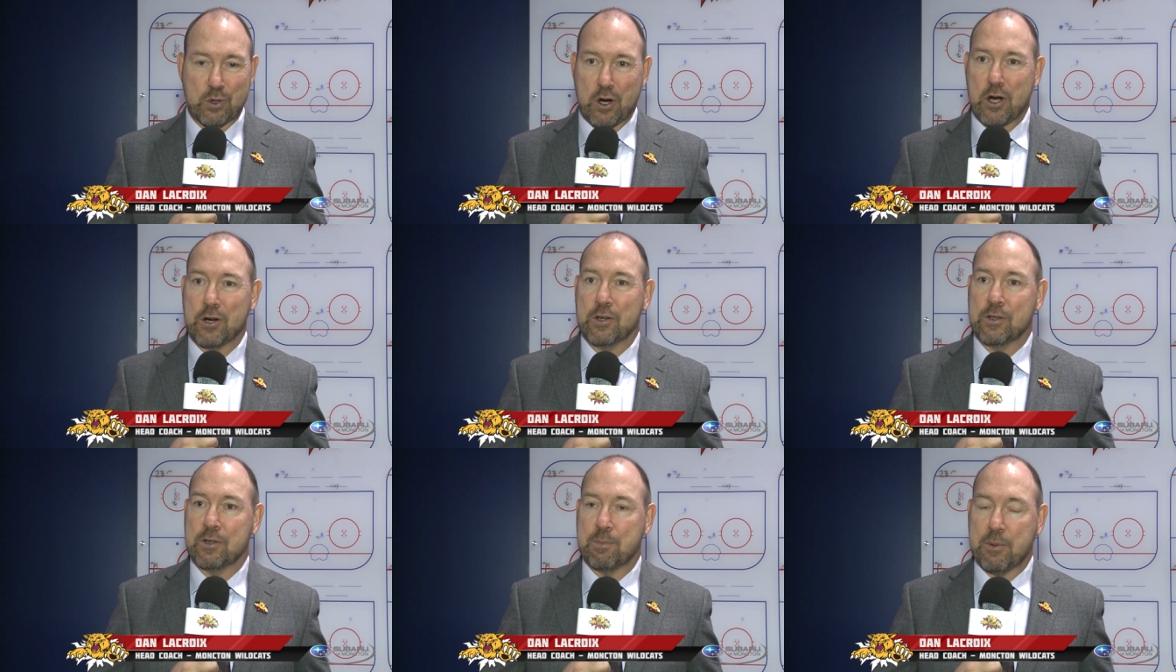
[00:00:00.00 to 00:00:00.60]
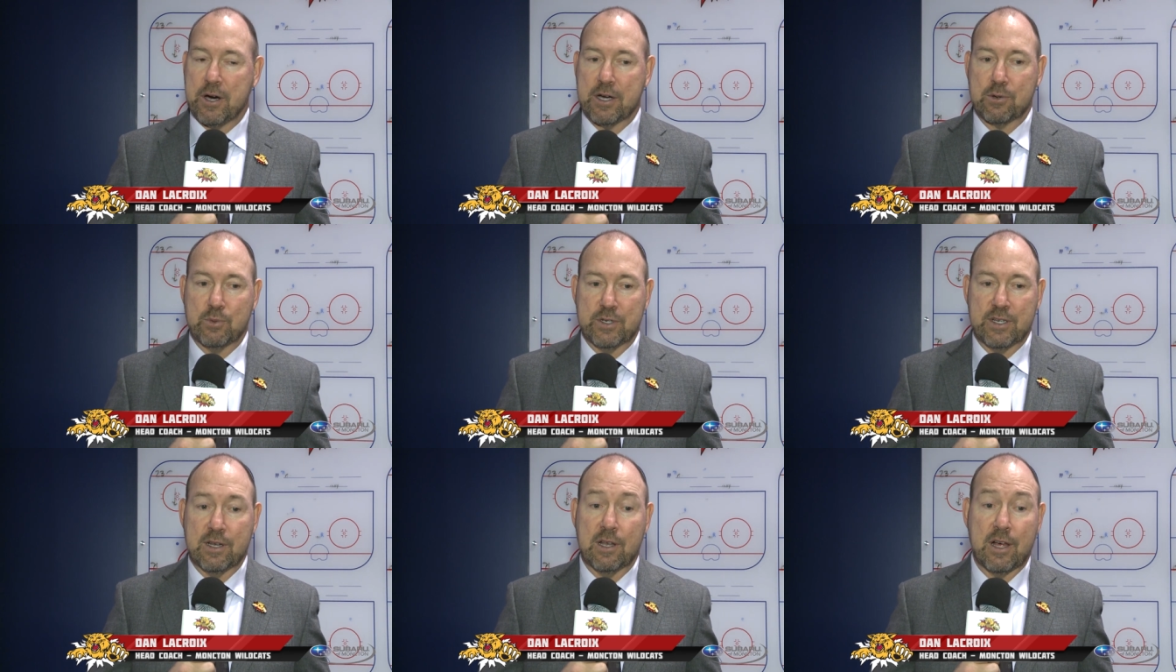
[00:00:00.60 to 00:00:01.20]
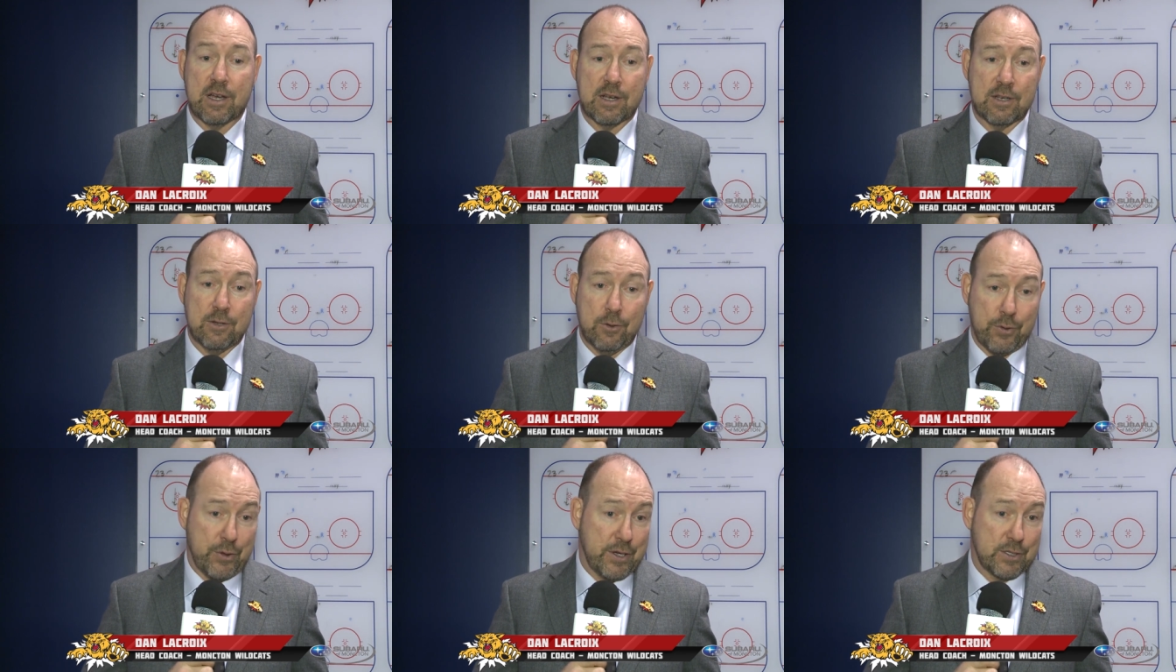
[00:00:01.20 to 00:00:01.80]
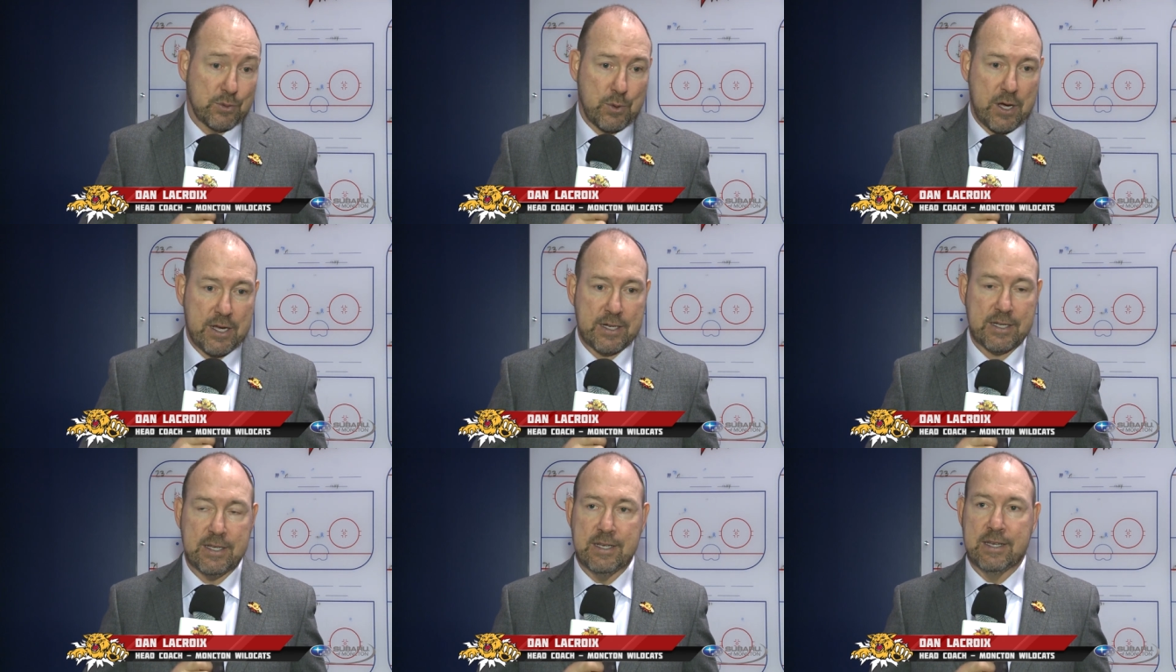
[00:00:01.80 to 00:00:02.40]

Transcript: We're hard on the puck. We did a lot of little things right.